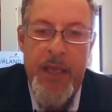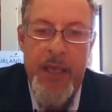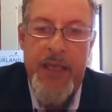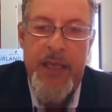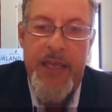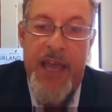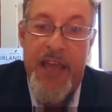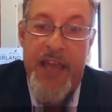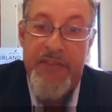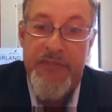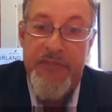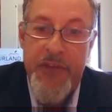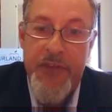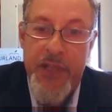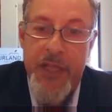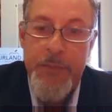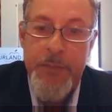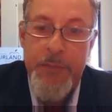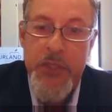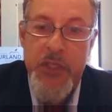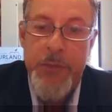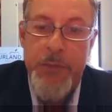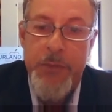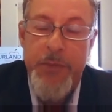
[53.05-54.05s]
Guy
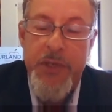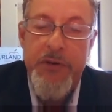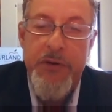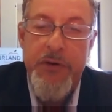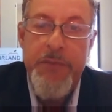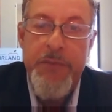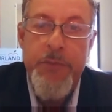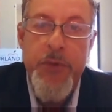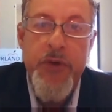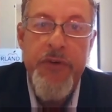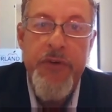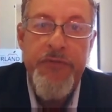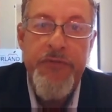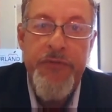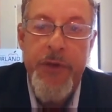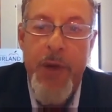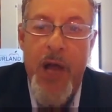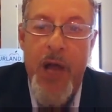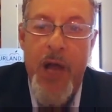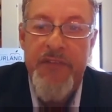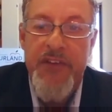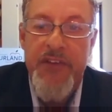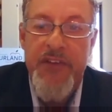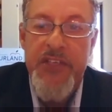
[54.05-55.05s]
Phillips should be removed
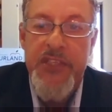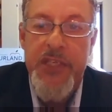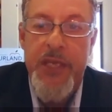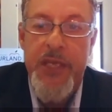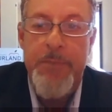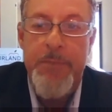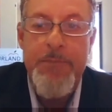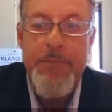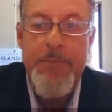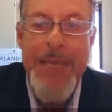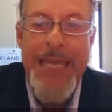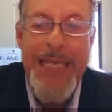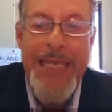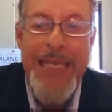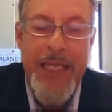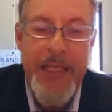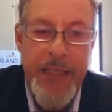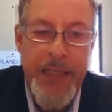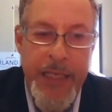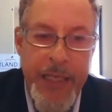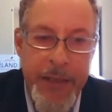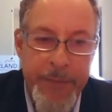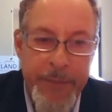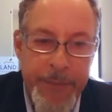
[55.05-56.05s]
from office
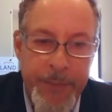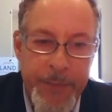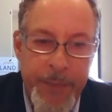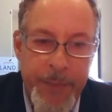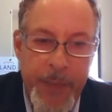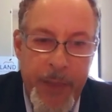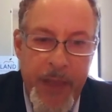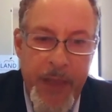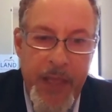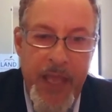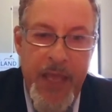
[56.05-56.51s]
immediately